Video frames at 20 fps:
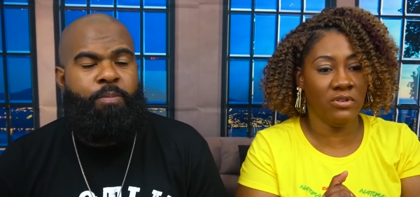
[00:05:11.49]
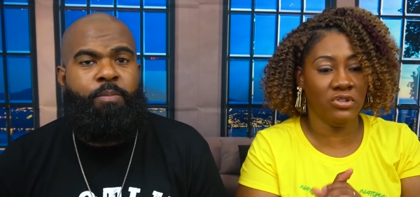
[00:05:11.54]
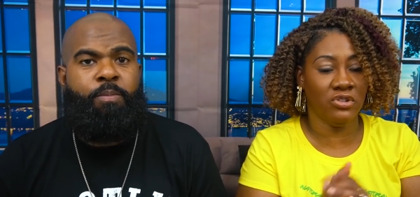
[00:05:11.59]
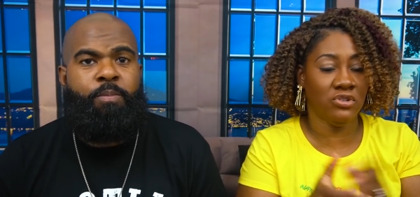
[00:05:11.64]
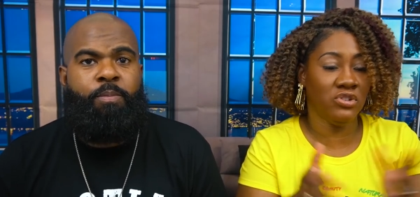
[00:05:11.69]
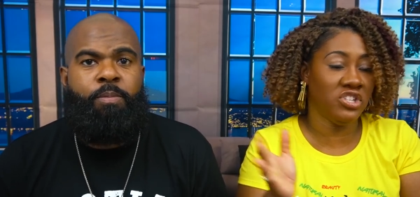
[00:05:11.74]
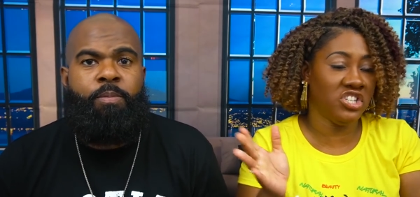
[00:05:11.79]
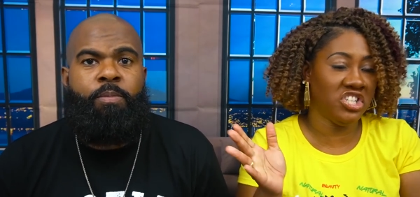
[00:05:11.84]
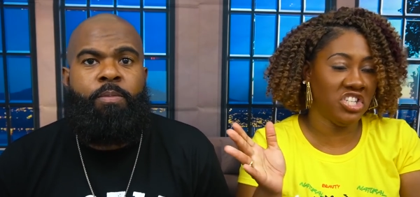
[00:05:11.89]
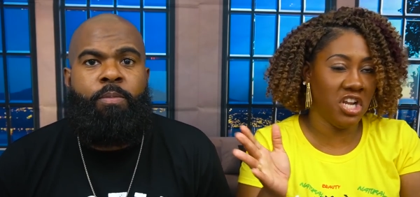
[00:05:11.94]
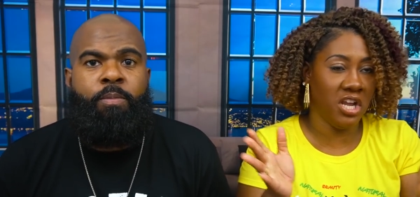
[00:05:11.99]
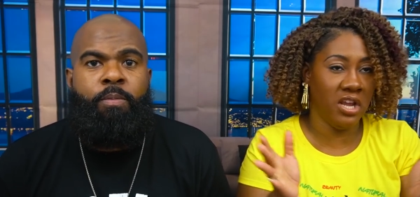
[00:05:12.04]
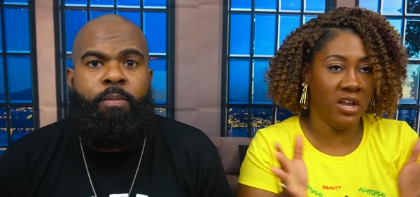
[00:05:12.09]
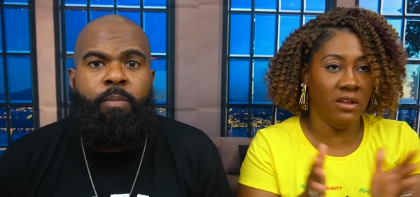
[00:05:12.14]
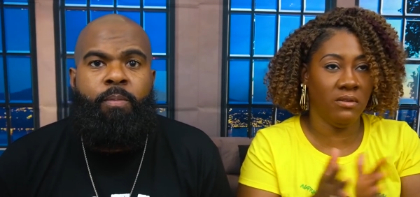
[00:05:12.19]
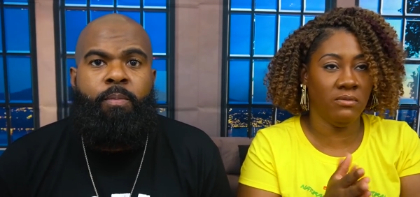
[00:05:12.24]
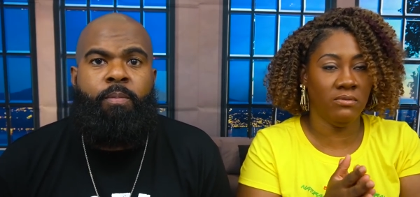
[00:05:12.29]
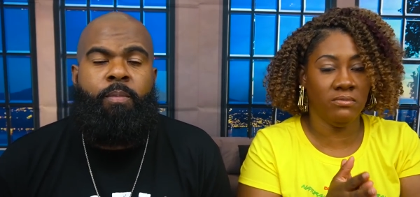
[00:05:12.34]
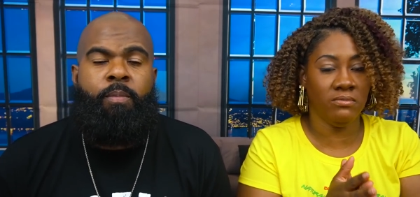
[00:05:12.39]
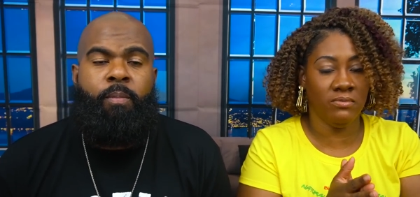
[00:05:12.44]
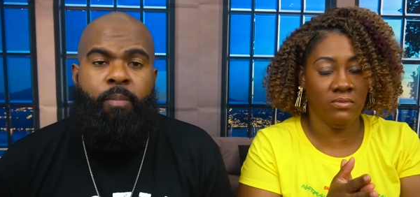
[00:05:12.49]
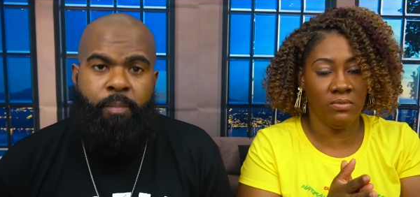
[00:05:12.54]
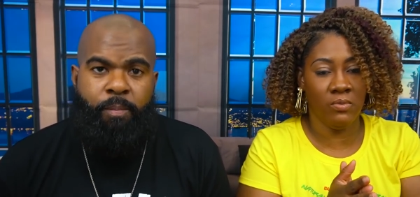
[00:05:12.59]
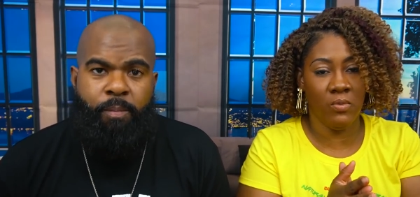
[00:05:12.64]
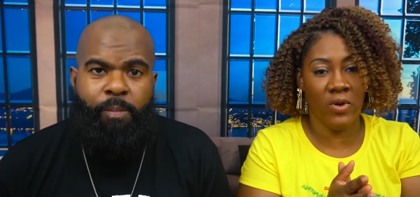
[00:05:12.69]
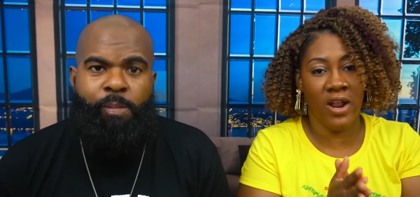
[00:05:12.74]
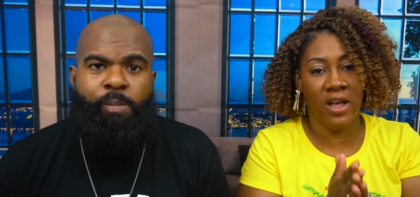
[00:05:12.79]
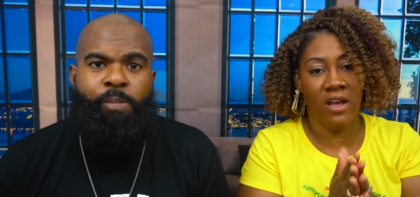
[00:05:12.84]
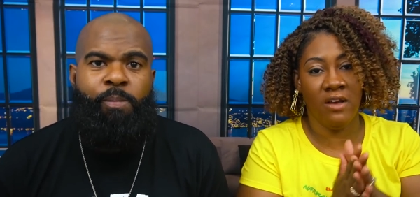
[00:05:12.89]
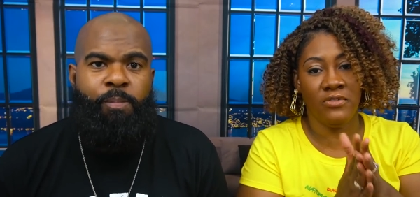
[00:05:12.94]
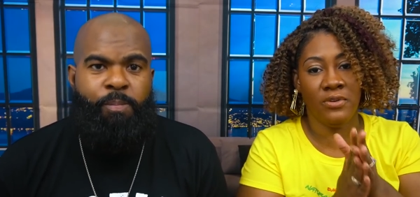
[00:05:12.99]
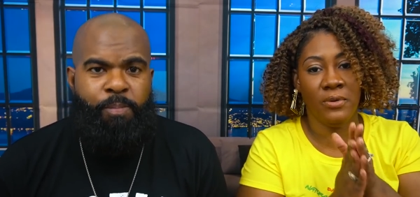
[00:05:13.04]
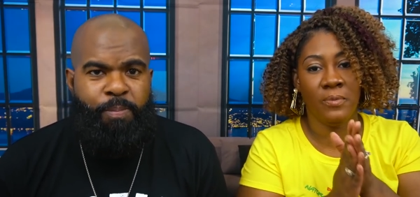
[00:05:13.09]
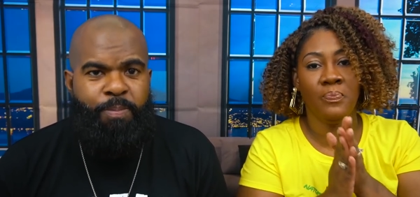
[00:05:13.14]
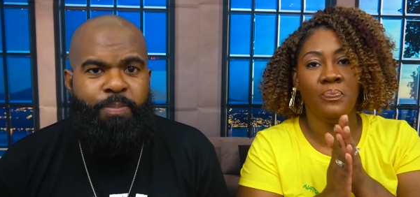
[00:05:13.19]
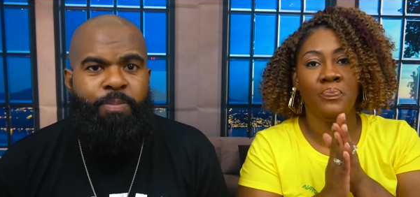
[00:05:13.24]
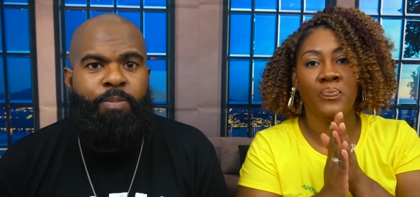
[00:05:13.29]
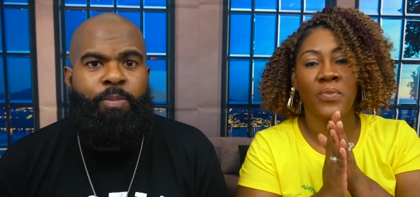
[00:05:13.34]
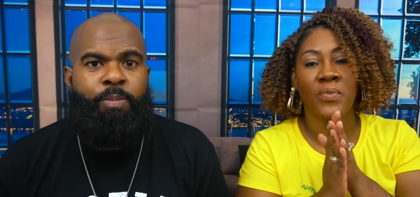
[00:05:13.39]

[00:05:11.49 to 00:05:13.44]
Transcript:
Speaker 1: or to the shed, what have you